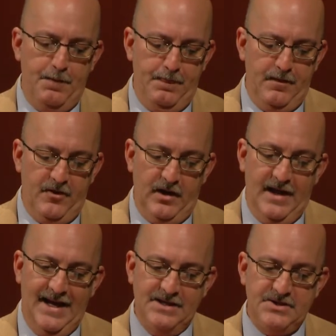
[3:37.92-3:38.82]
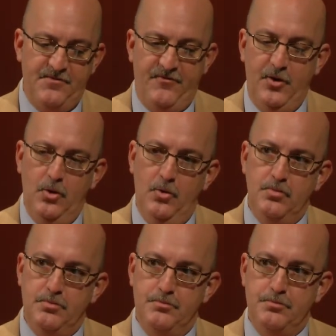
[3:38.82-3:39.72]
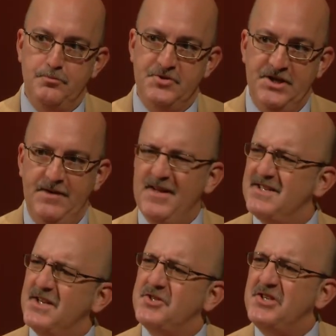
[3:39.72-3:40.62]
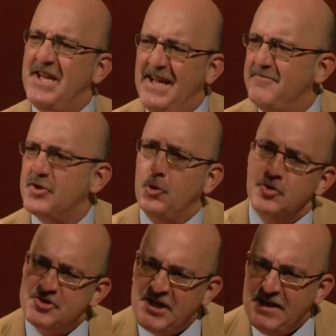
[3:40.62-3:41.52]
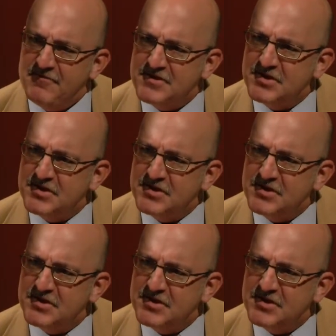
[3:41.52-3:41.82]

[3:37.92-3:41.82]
The last few is it chiefs or chiefs?